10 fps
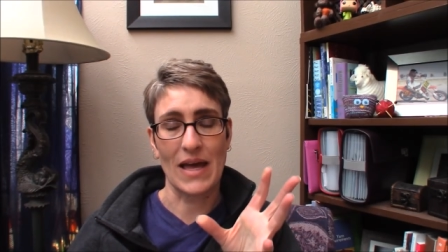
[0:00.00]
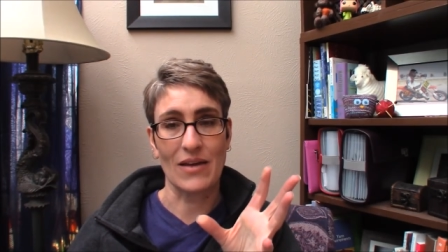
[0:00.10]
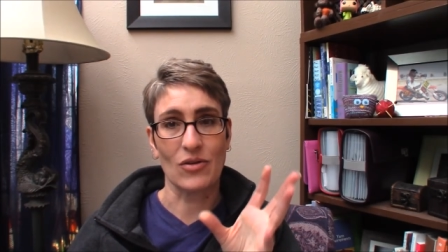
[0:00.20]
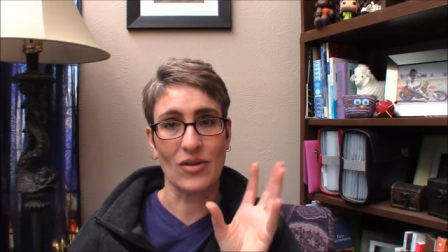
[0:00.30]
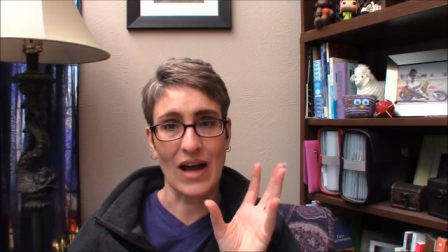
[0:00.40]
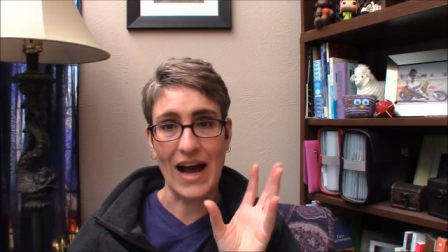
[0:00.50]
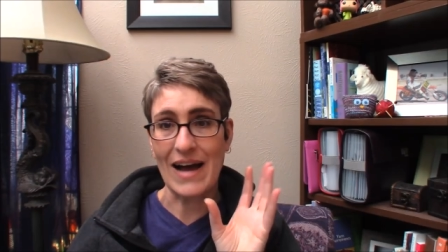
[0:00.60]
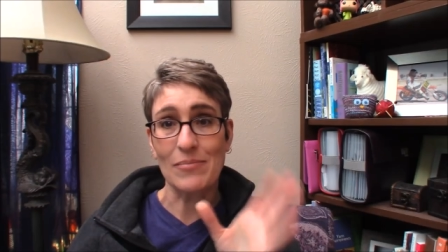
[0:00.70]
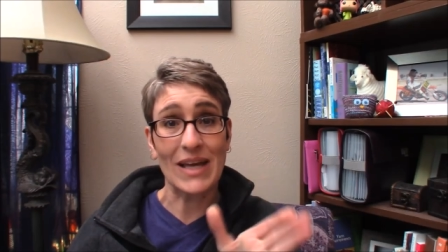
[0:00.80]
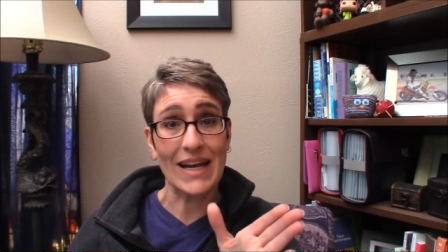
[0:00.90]
And
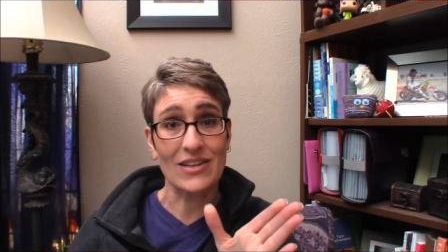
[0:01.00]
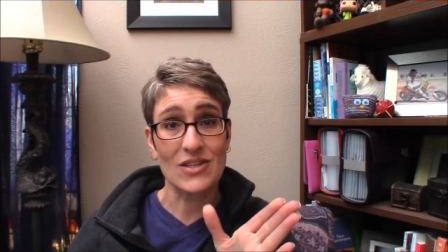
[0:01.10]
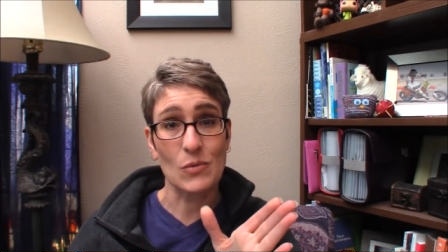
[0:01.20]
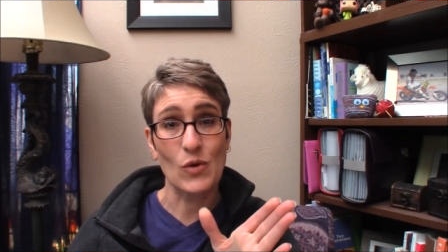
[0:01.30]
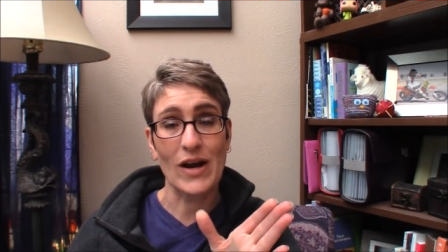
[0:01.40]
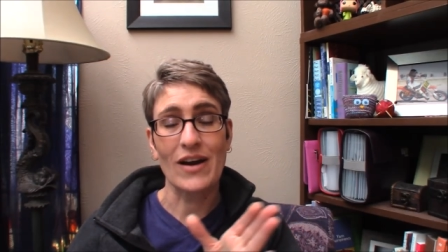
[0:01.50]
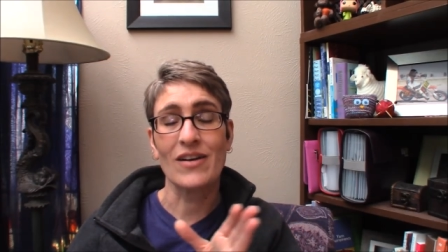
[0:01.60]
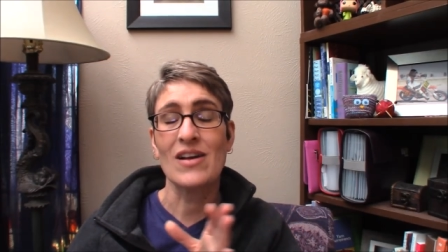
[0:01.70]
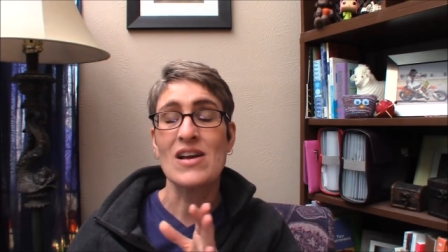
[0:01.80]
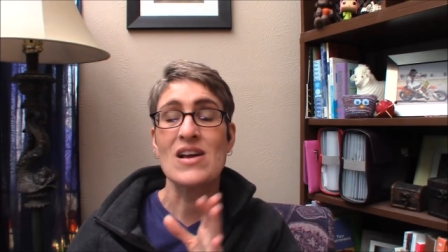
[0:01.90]
I'm getting
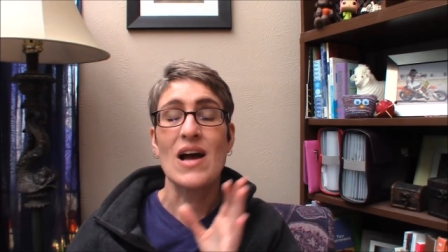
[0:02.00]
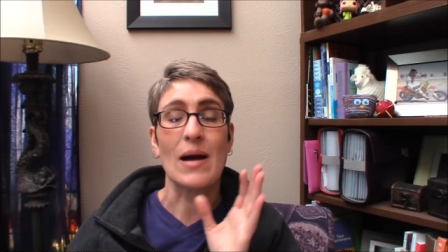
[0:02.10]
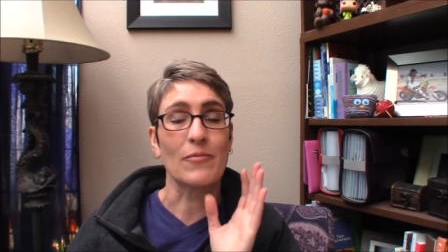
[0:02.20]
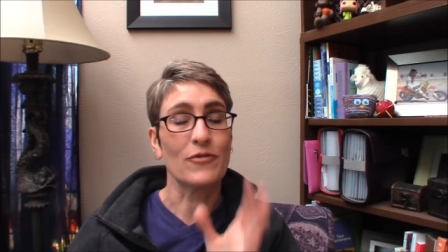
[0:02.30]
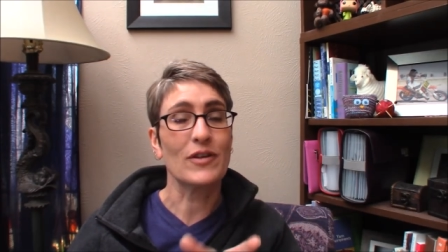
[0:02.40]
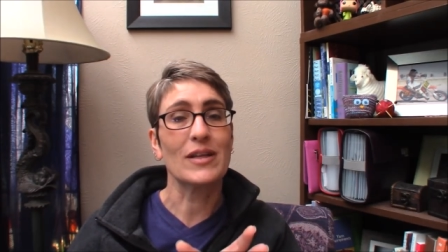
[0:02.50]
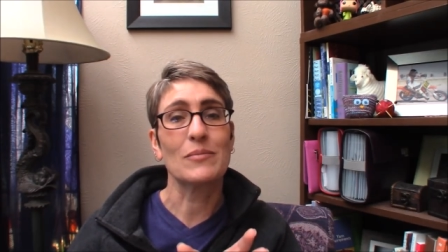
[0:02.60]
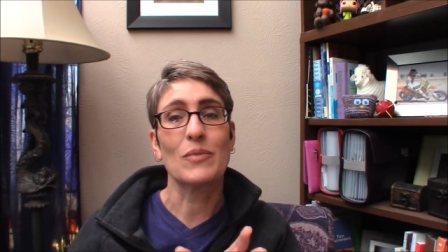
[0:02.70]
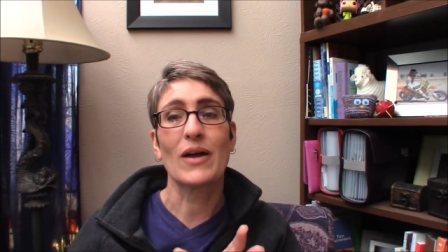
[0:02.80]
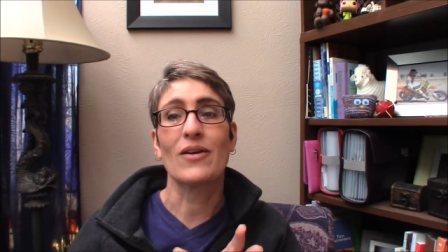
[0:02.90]
somewhere, I'm feeling
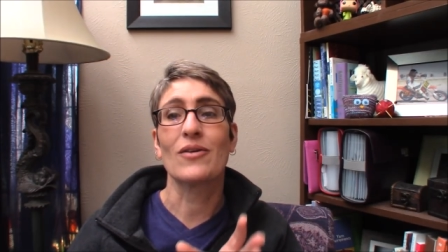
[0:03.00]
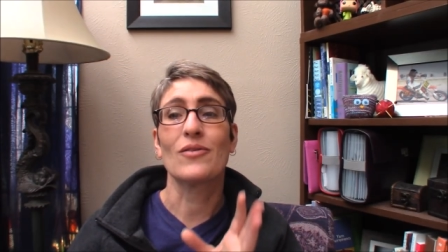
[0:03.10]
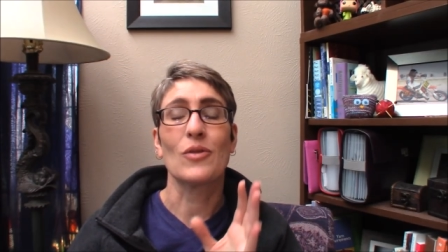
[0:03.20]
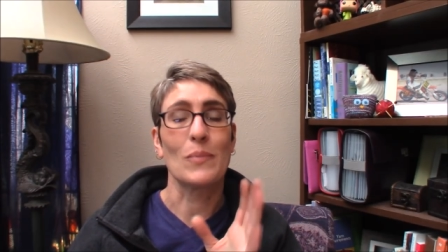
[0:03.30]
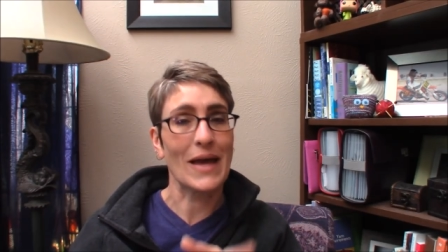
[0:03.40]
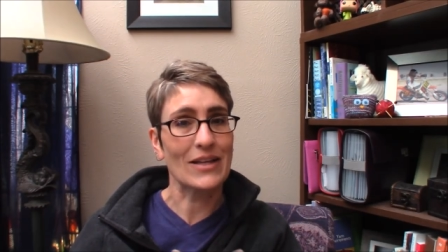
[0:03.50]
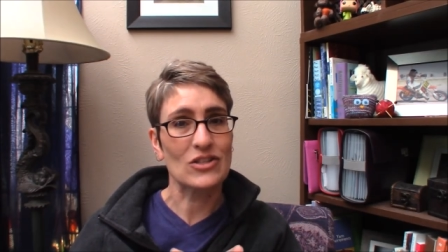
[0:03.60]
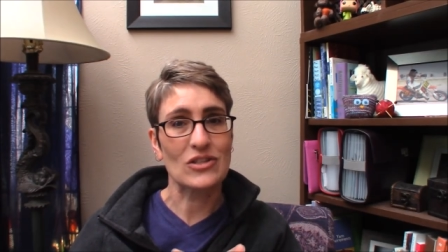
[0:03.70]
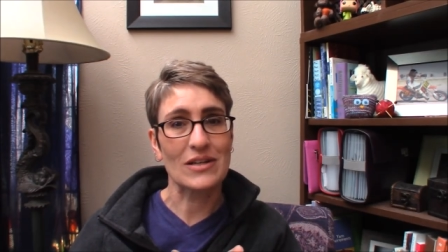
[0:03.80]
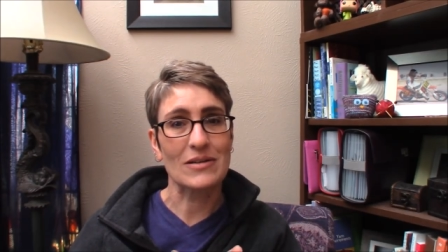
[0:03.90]
better, the pain's
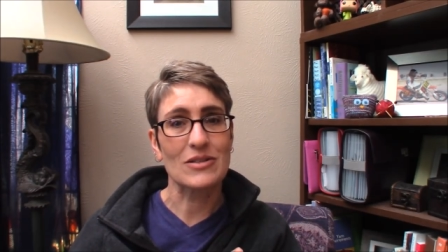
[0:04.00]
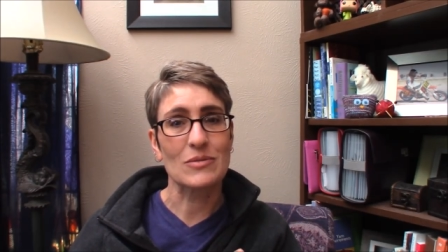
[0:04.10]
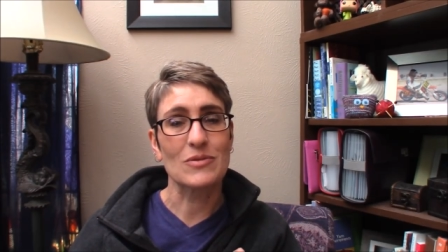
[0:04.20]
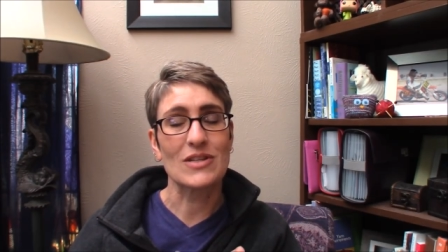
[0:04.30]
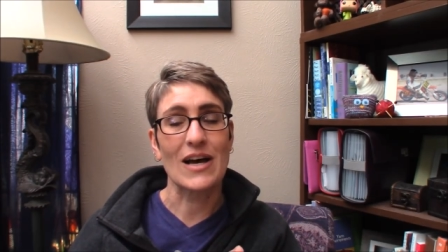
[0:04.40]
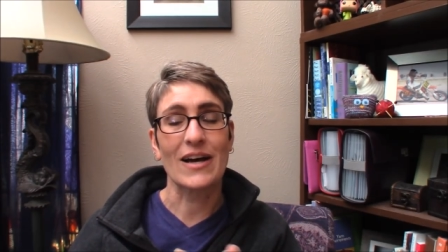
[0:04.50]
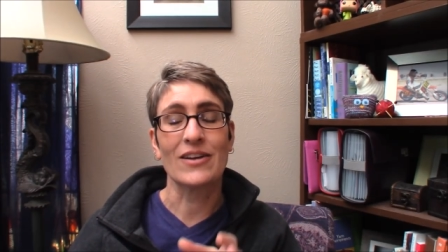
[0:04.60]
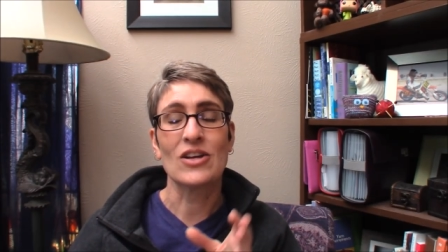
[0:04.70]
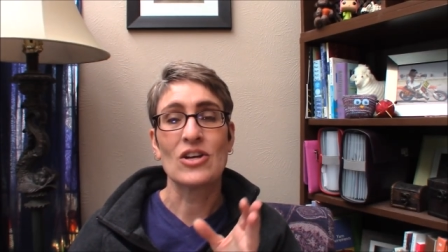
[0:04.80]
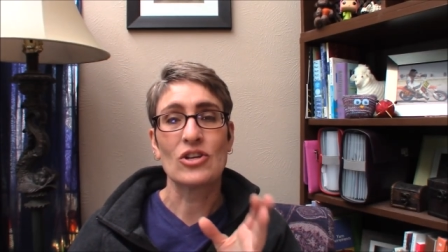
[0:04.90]
starting to
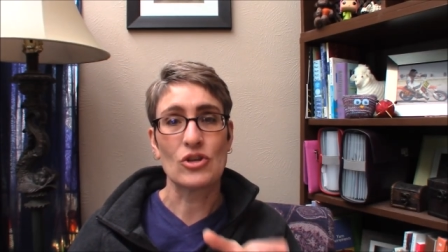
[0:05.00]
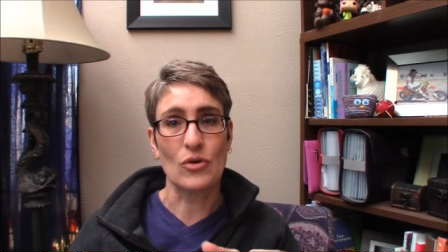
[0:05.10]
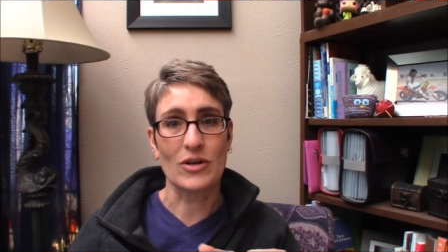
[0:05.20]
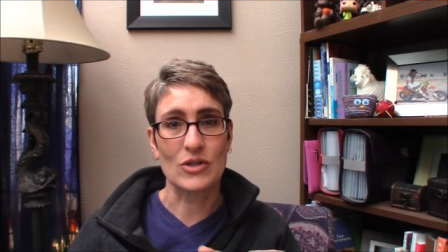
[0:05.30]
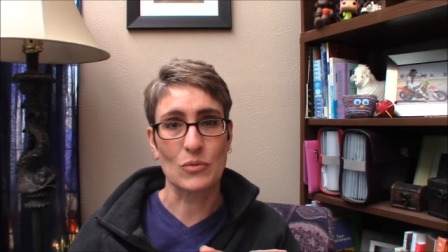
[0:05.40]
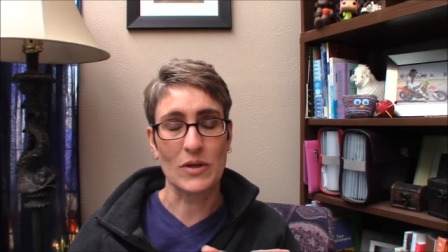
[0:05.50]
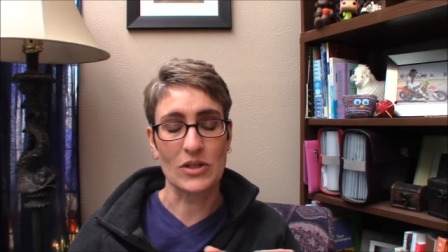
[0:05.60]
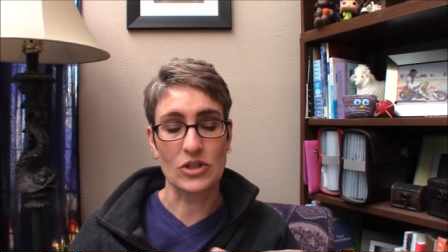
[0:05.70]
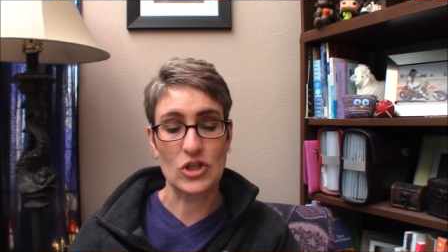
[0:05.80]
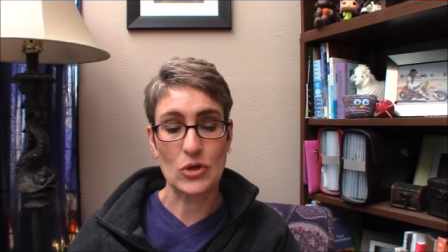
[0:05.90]
subside, yours will
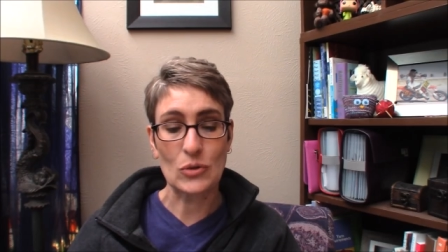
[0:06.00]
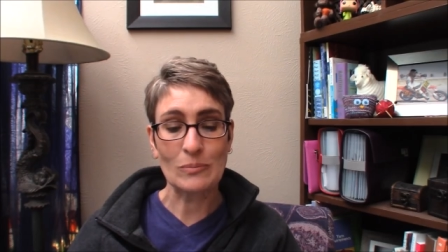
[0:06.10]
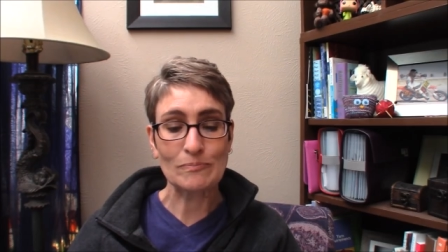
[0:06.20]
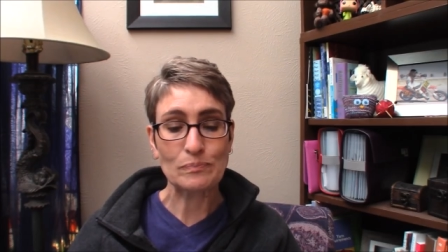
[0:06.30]
too.